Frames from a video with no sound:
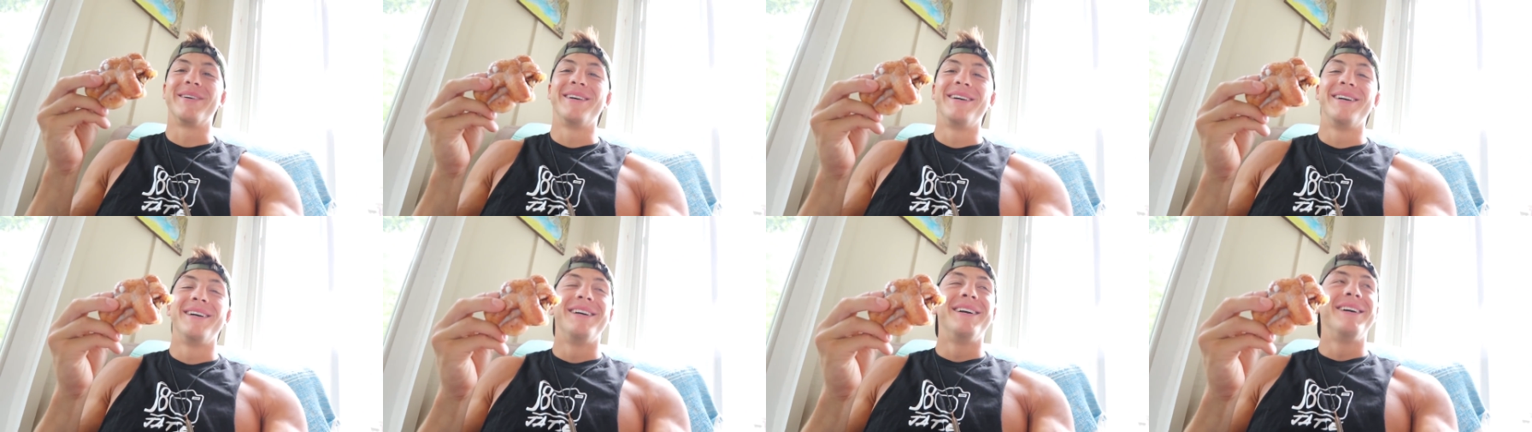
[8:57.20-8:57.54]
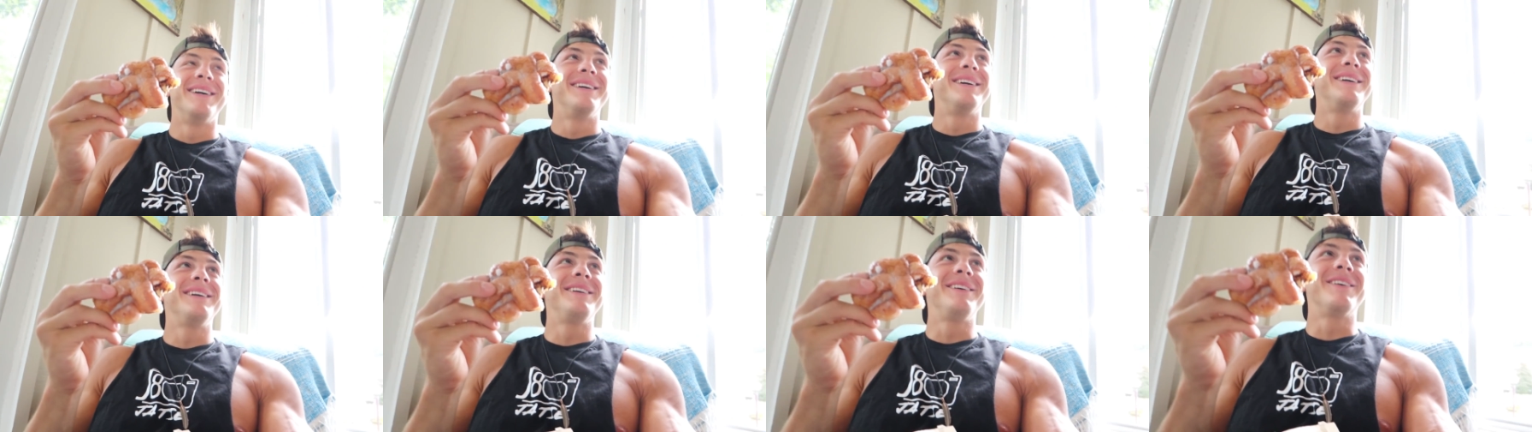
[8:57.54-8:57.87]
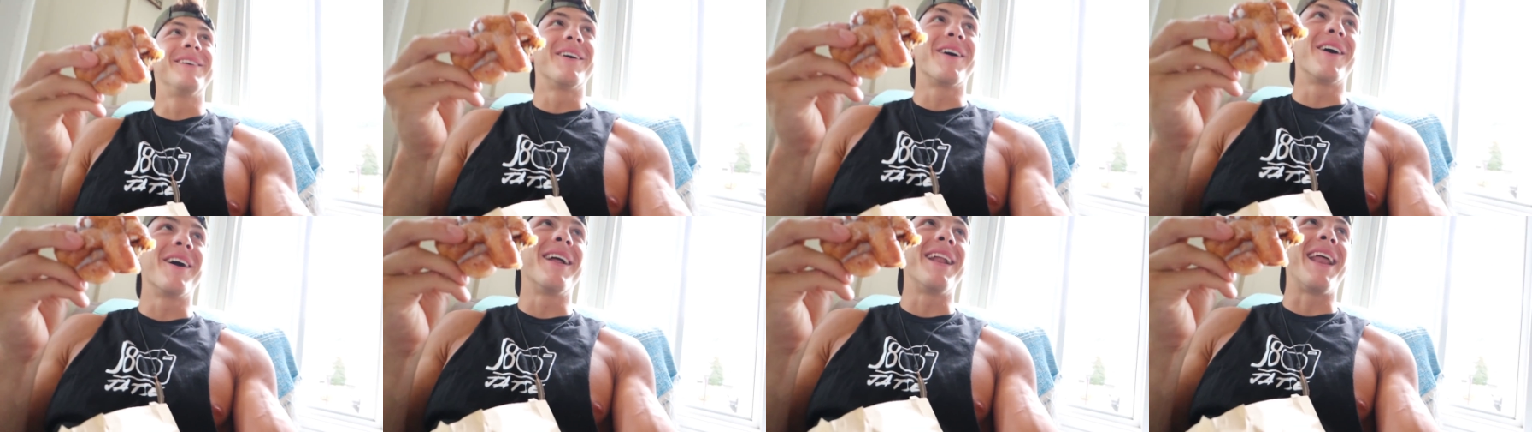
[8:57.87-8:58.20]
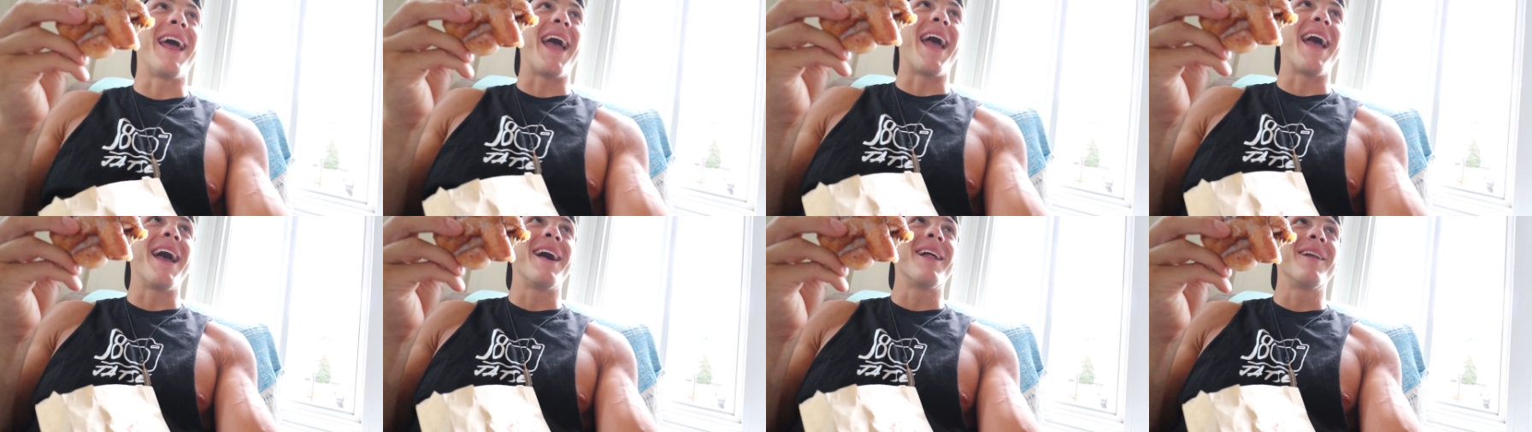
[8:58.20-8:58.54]
Mm. You're an
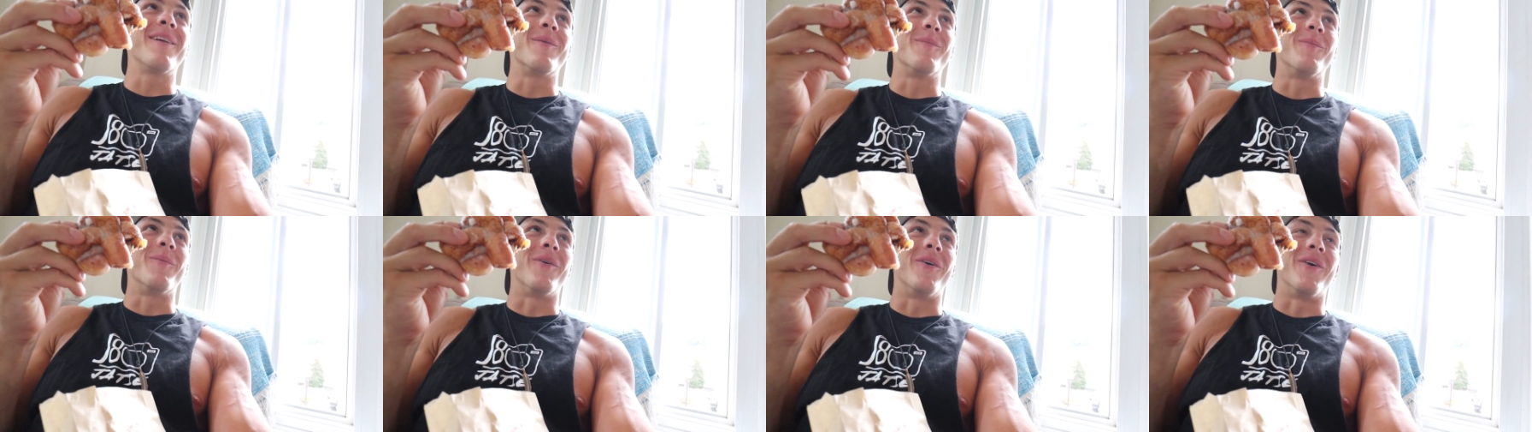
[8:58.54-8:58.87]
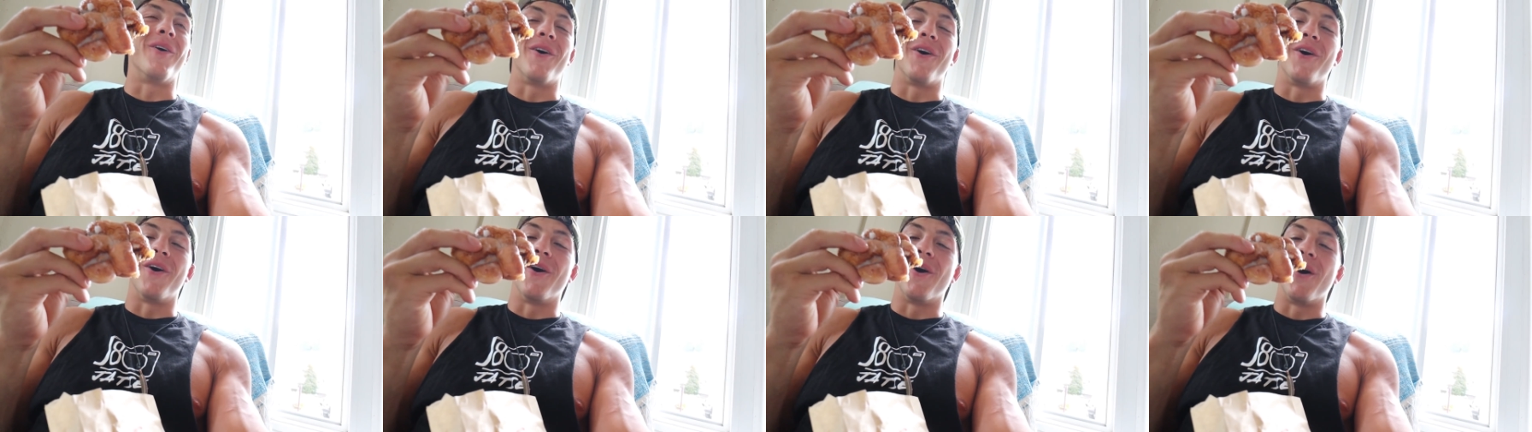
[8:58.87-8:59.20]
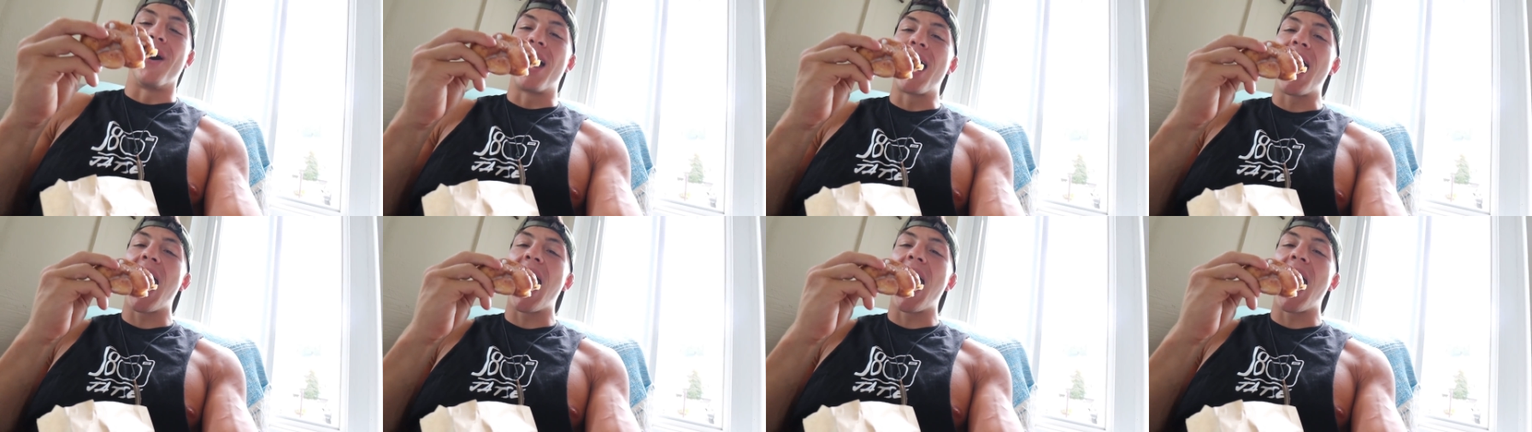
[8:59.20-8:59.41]
animal. I'm gonna pay